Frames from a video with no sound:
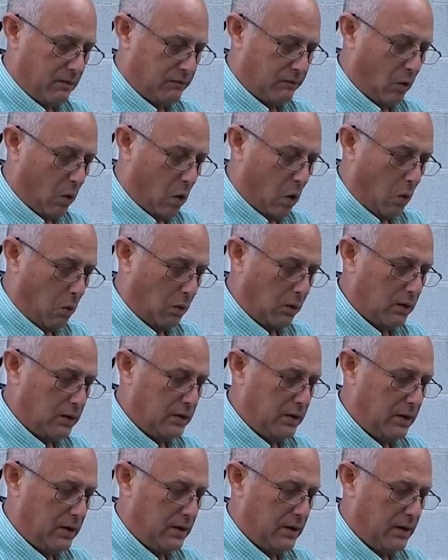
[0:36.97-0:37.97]

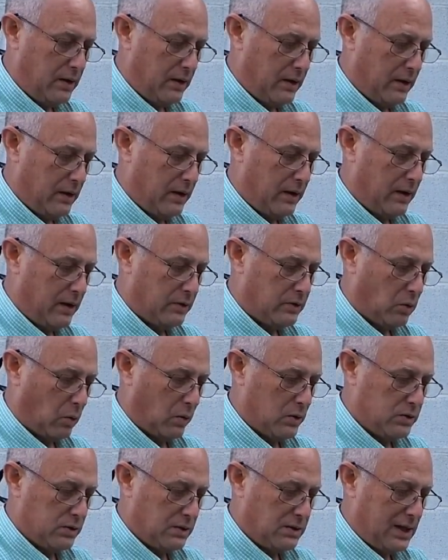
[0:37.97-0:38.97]
forward
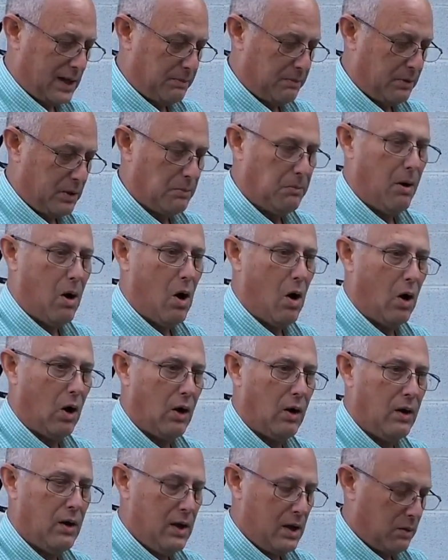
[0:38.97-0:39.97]
towards the tip of the
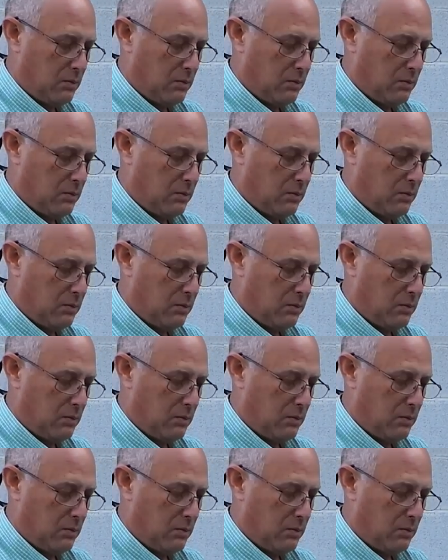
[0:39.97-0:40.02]
bar,